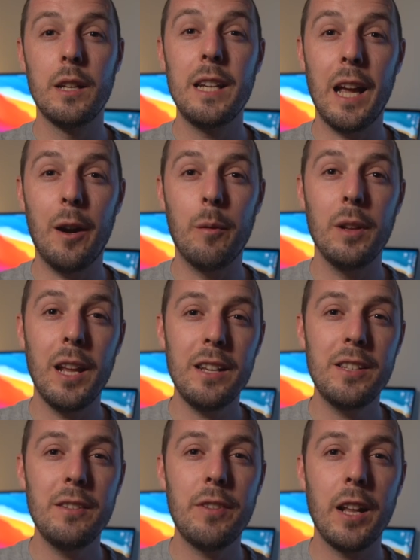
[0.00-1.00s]
Now,
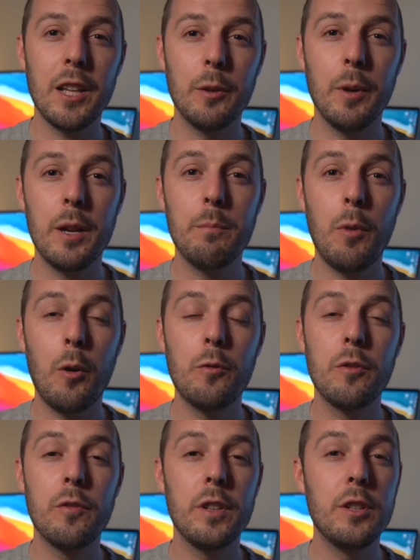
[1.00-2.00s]
let's evaluate both
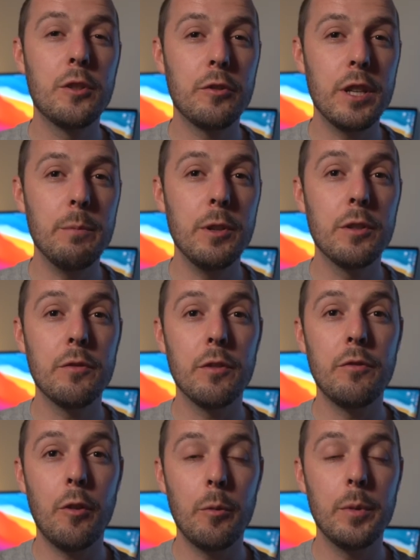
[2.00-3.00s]
of these treatments for
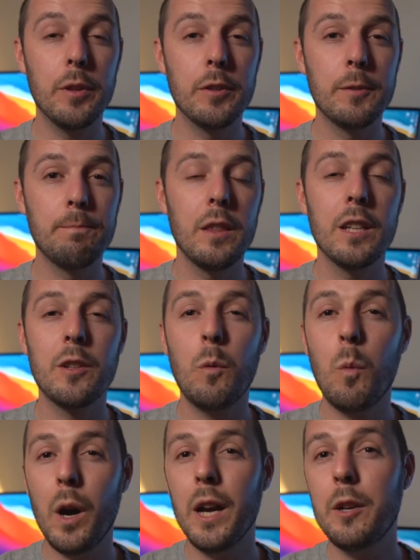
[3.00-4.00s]
phobias. There's a
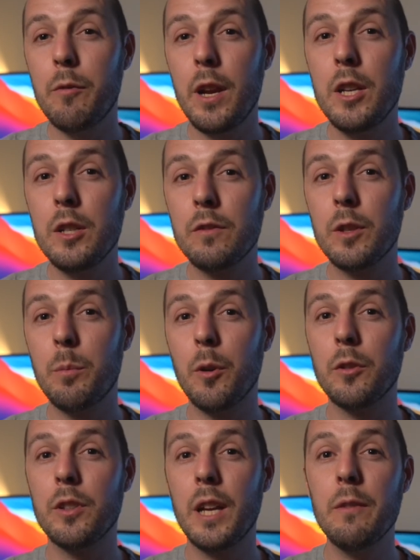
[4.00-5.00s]
wide range of
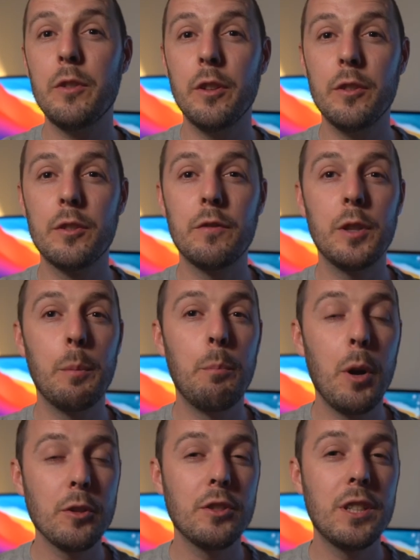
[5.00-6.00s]
supporting evidence for the
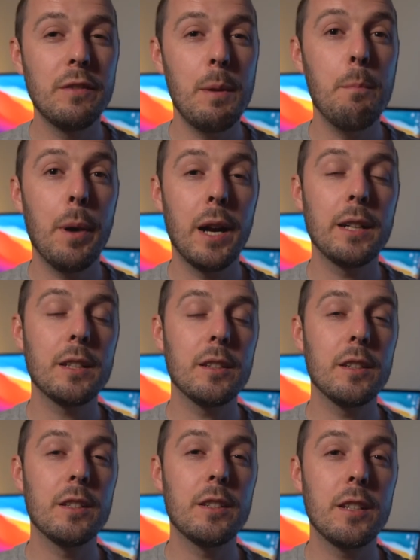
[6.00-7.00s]
positive impact
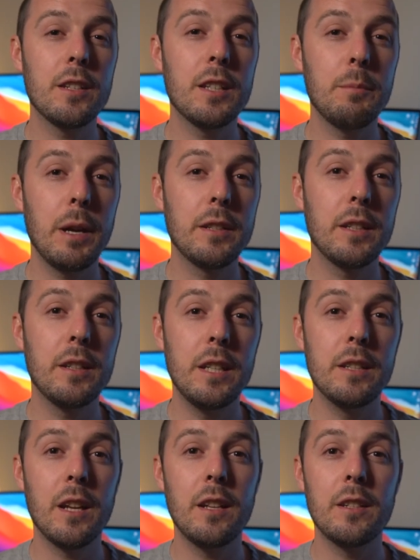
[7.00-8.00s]
that systematic
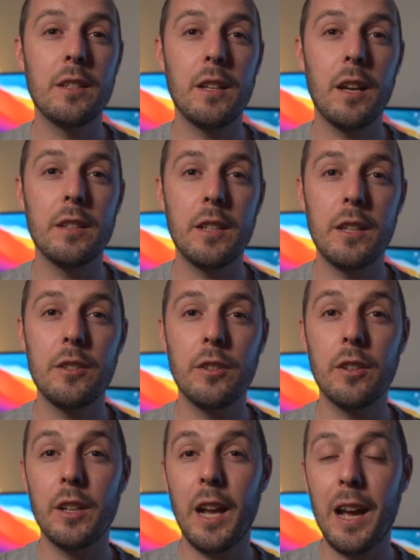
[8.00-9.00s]

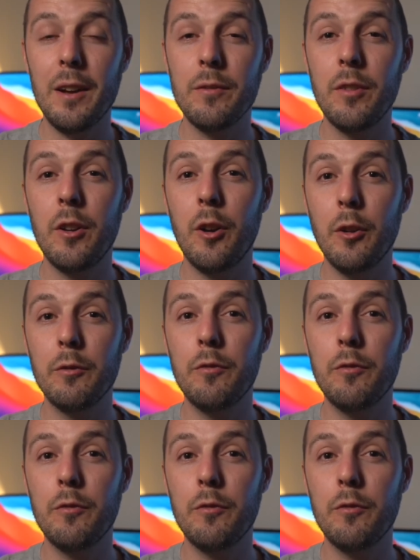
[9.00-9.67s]
desensitization can have on